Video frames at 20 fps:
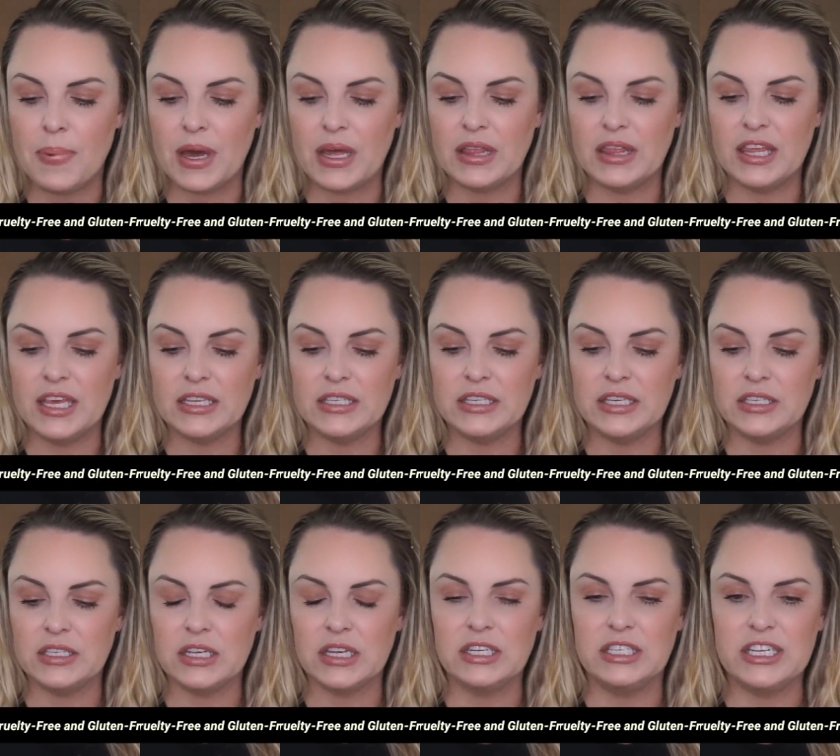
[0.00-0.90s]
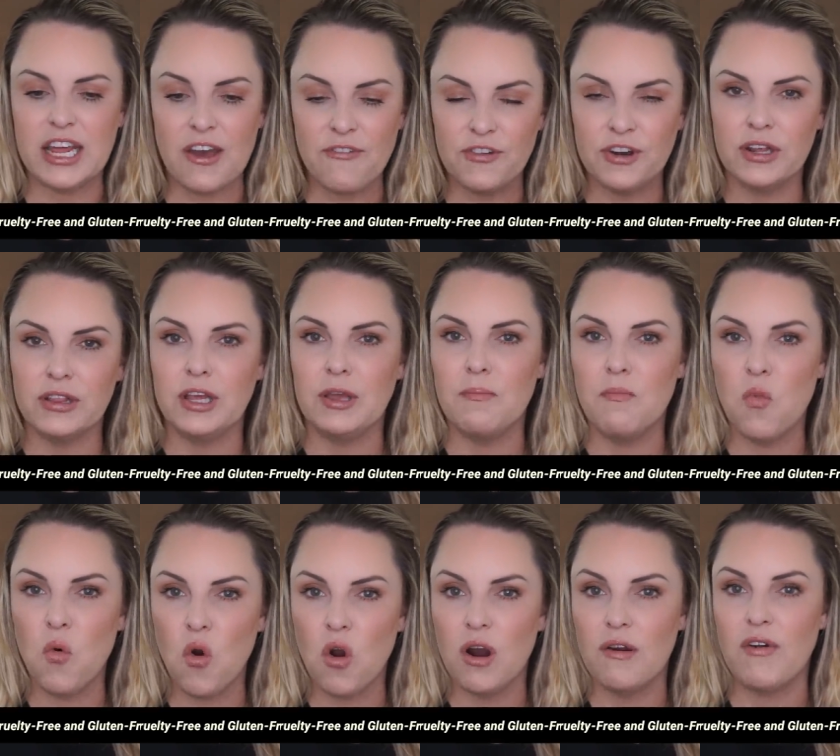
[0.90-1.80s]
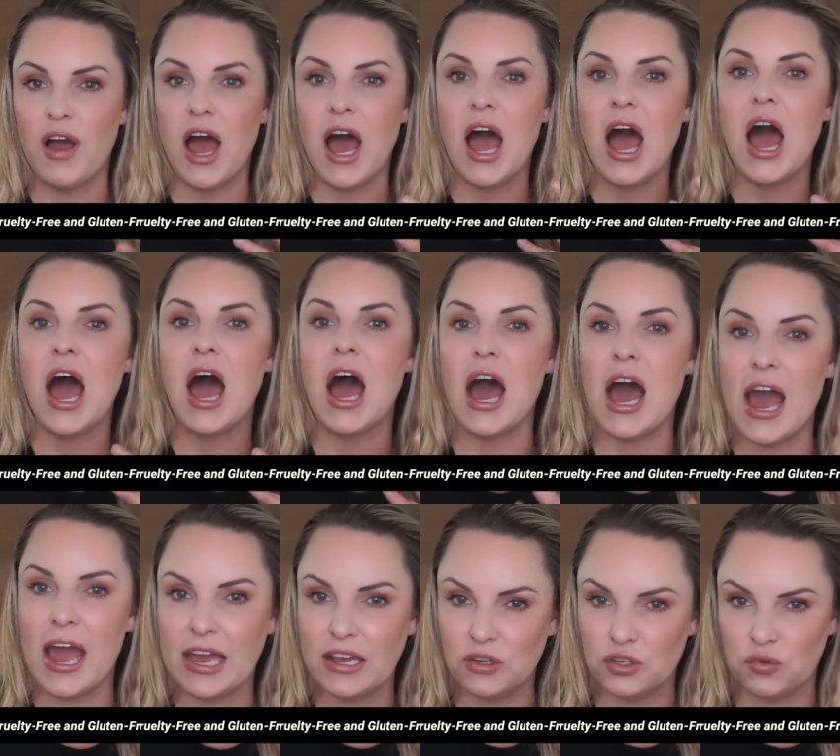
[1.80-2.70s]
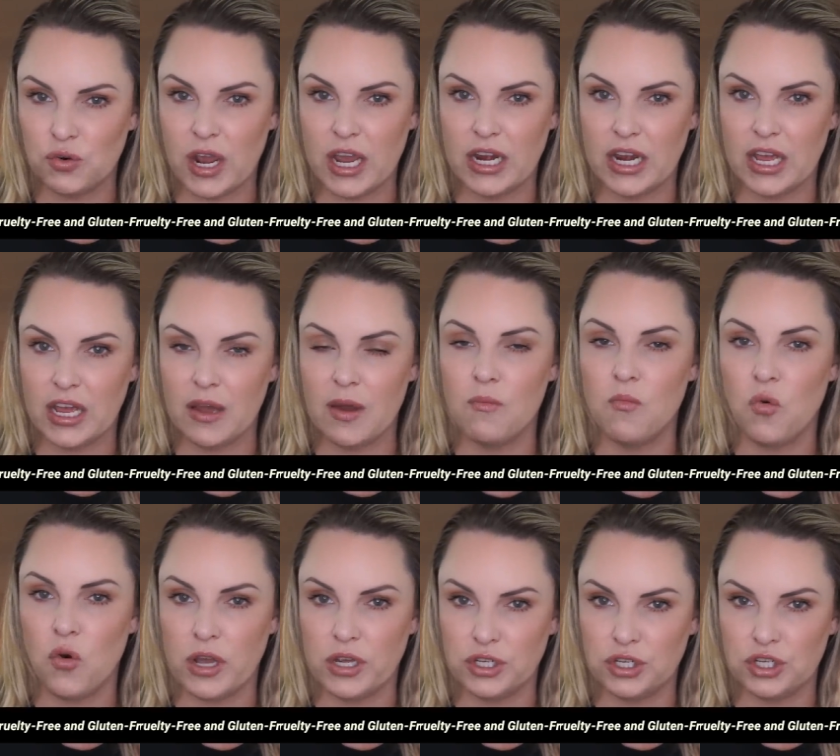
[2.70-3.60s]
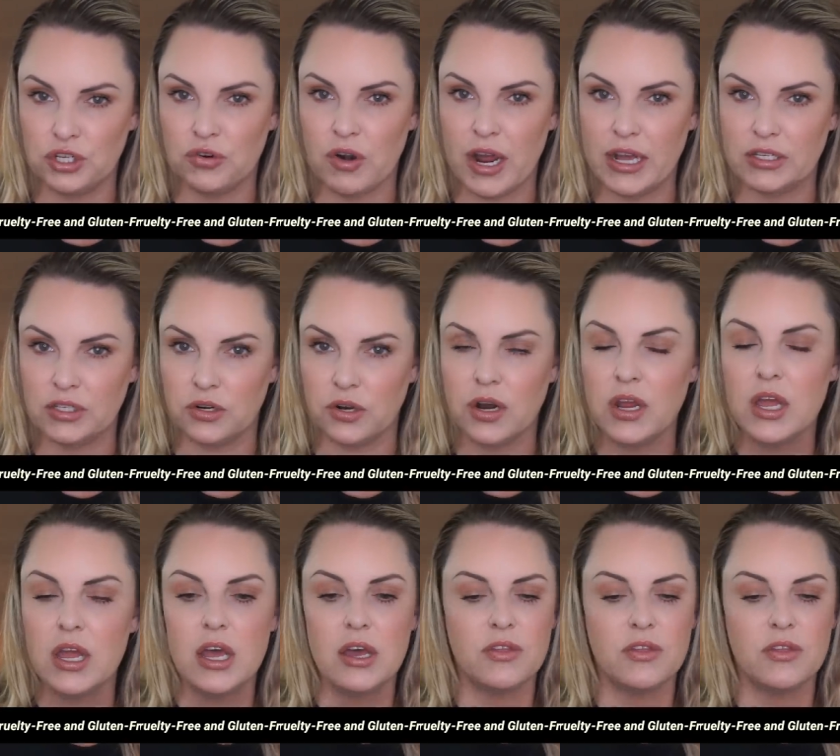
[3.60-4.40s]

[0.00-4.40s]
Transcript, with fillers: but this is definitely more of a hydrating moisturizer.